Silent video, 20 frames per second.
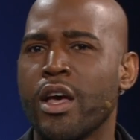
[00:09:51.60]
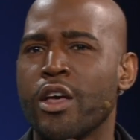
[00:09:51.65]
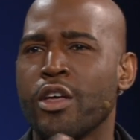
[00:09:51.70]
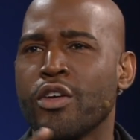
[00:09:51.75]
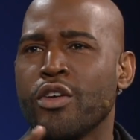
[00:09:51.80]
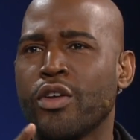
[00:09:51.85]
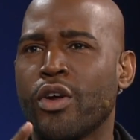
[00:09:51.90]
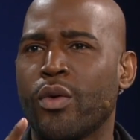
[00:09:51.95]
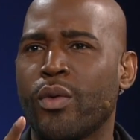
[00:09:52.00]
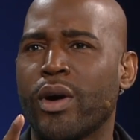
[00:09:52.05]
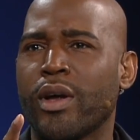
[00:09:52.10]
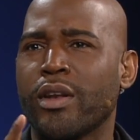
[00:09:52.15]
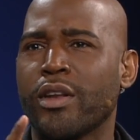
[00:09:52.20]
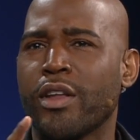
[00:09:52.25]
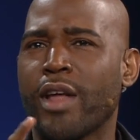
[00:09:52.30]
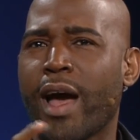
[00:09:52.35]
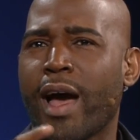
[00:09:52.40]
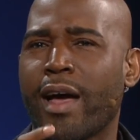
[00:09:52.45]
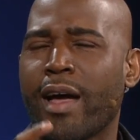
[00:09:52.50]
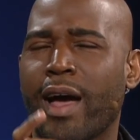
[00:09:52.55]
You know what?
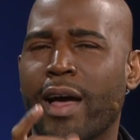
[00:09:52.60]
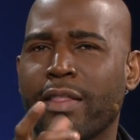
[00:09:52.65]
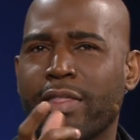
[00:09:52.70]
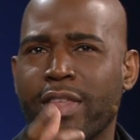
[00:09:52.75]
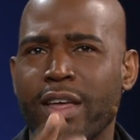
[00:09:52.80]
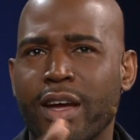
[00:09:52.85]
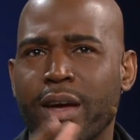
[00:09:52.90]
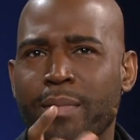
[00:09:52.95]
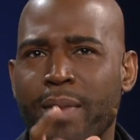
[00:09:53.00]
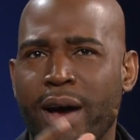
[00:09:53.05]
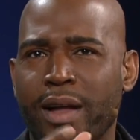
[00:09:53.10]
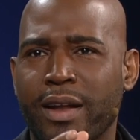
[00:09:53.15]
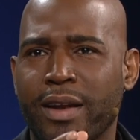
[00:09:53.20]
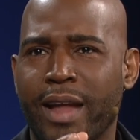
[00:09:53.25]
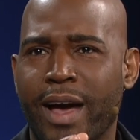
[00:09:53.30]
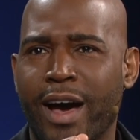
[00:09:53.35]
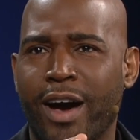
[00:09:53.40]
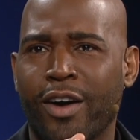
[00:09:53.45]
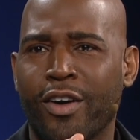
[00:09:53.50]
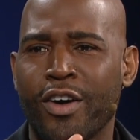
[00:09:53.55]
I think about it
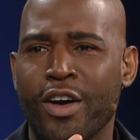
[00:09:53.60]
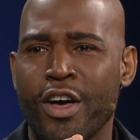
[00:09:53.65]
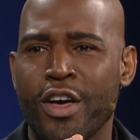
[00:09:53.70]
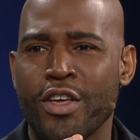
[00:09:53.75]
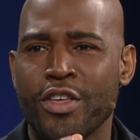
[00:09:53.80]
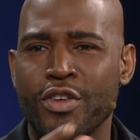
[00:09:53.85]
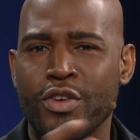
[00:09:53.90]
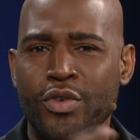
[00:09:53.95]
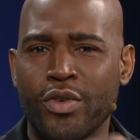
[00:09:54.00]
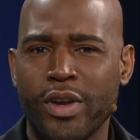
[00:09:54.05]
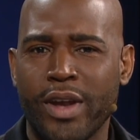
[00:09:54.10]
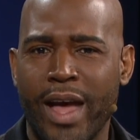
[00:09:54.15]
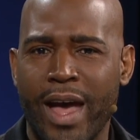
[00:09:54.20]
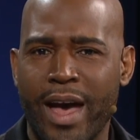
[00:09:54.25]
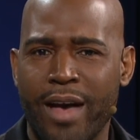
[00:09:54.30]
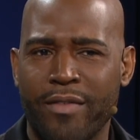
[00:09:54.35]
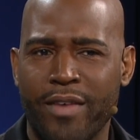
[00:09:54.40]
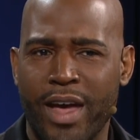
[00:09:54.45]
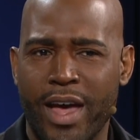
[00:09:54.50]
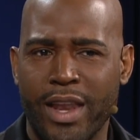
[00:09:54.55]
now. You didn't
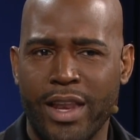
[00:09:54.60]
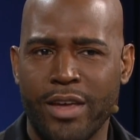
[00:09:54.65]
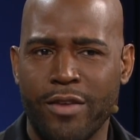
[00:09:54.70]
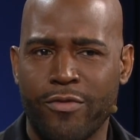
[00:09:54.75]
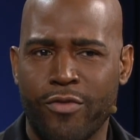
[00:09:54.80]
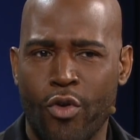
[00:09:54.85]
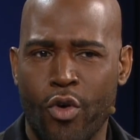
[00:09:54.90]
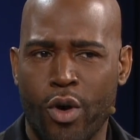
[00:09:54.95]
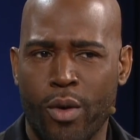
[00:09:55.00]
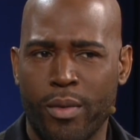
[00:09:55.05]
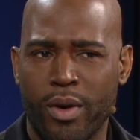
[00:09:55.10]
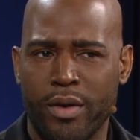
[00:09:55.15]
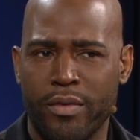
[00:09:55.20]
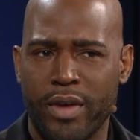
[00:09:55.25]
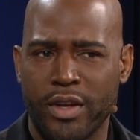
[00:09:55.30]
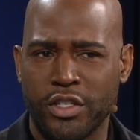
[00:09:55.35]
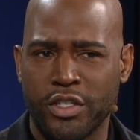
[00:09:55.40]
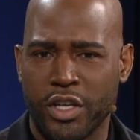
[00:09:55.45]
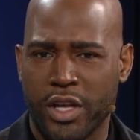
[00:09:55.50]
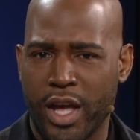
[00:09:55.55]
have any form of
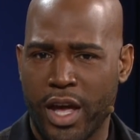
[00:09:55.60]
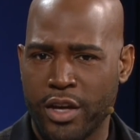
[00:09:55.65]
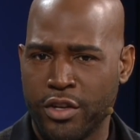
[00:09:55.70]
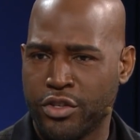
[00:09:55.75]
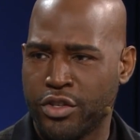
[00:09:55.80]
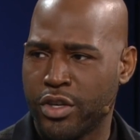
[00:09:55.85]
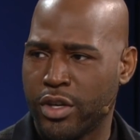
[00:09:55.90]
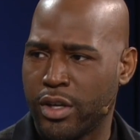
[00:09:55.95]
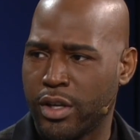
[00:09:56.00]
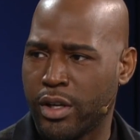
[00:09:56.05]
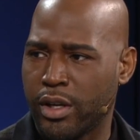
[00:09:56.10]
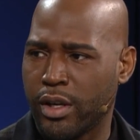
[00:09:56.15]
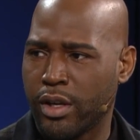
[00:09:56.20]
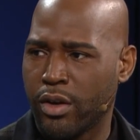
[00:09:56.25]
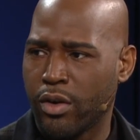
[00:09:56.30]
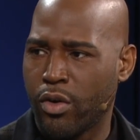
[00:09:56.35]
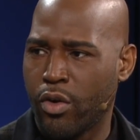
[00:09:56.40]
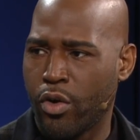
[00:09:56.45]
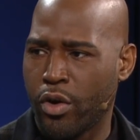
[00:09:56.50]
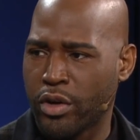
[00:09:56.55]
education
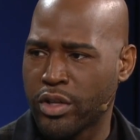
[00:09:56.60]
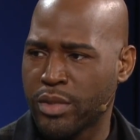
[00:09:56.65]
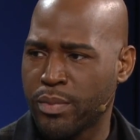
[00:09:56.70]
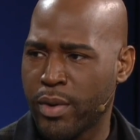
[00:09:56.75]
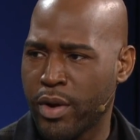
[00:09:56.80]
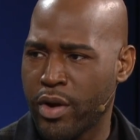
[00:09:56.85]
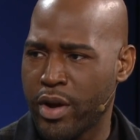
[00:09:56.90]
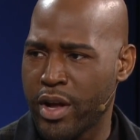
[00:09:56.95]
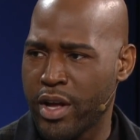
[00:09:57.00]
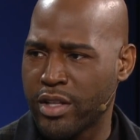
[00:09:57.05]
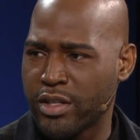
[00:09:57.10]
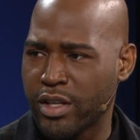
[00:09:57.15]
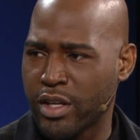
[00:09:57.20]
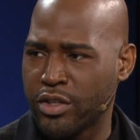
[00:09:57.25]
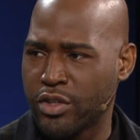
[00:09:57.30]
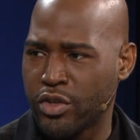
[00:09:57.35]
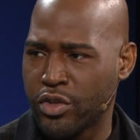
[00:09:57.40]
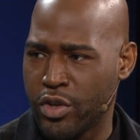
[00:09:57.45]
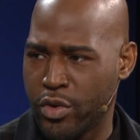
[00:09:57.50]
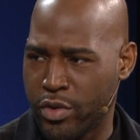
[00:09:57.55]
or experience
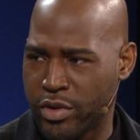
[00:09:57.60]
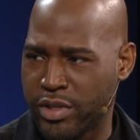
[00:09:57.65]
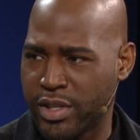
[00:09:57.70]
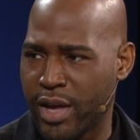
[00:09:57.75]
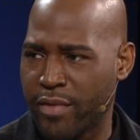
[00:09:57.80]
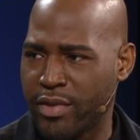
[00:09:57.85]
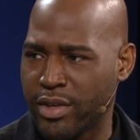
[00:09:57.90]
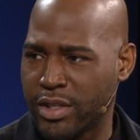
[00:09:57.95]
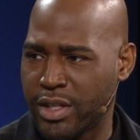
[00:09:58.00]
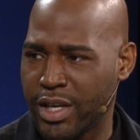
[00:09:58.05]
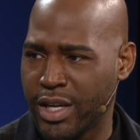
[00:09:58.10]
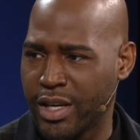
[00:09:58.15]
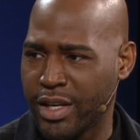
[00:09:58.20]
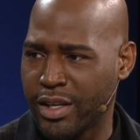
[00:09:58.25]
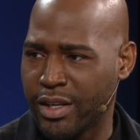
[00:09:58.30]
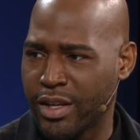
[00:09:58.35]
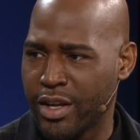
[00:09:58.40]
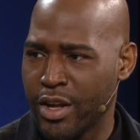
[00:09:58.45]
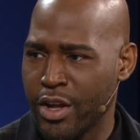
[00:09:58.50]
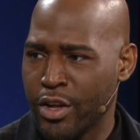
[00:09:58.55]
until you were 17.
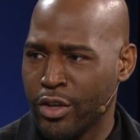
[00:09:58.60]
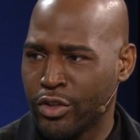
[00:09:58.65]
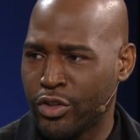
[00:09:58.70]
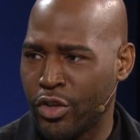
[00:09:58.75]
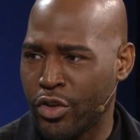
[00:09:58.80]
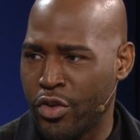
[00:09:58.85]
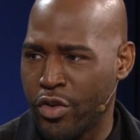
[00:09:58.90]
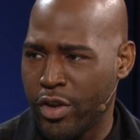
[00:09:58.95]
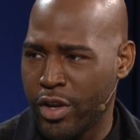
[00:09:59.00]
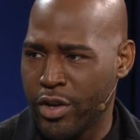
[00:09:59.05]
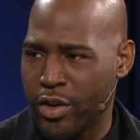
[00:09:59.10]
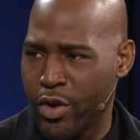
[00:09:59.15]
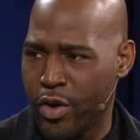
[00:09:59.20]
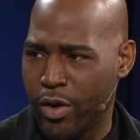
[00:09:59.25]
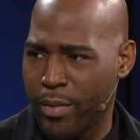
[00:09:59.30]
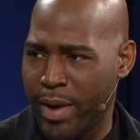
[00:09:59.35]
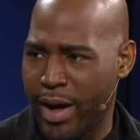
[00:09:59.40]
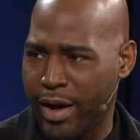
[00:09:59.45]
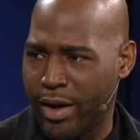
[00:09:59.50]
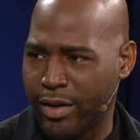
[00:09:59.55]
So you didn't know
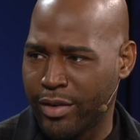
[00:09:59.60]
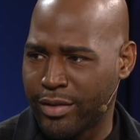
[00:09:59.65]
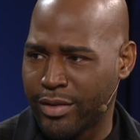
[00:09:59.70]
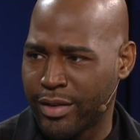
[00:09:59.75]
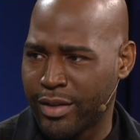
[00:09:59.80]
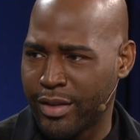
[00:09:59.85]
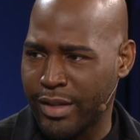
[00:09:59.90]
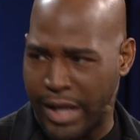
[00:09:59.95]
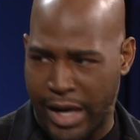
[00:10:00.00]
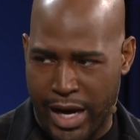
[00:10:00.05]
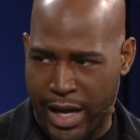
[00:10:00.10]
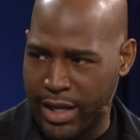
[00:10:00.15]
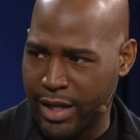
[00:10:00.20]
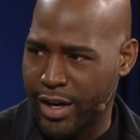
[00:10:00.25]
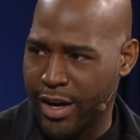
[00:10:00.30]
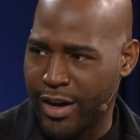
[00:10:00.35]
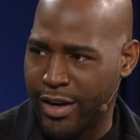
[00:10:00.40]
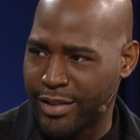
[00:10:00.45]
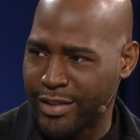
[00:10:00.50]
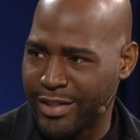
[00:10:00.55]
about the
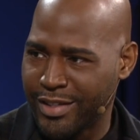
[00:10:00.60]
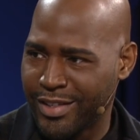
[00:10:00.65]
Holocaust.